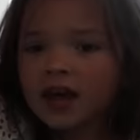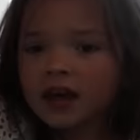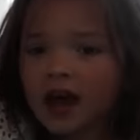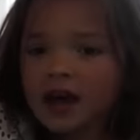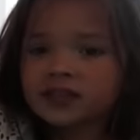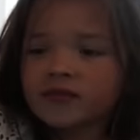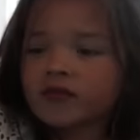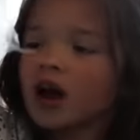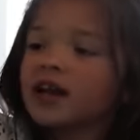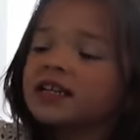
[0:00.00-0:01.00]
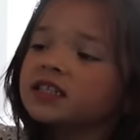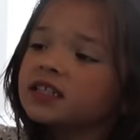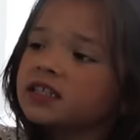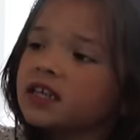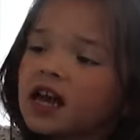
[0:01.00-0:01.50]
Okay guys, I've got
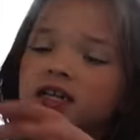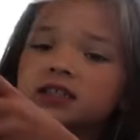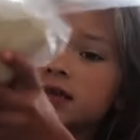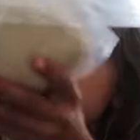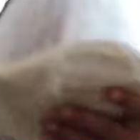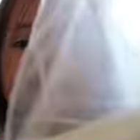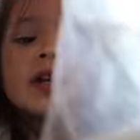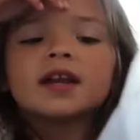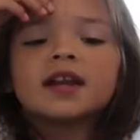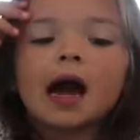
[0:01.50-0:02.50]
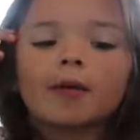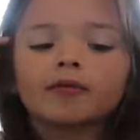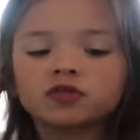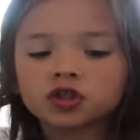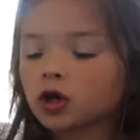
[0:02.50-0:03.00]
quesadillas. Now
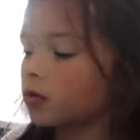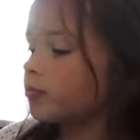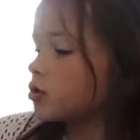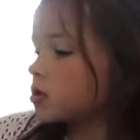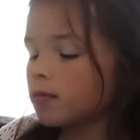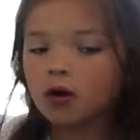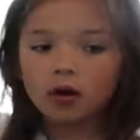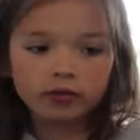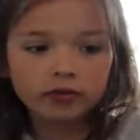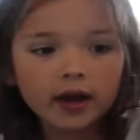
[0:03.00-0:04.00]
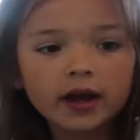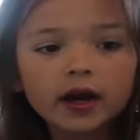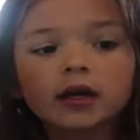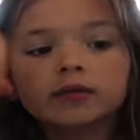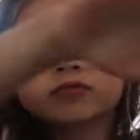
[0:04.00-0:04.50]
I'm just gonna put them on
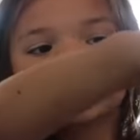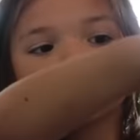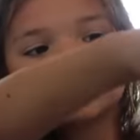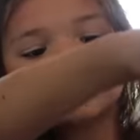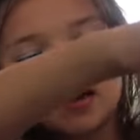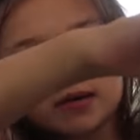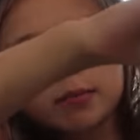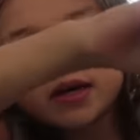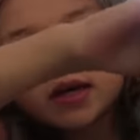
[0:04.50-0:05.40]
there to make my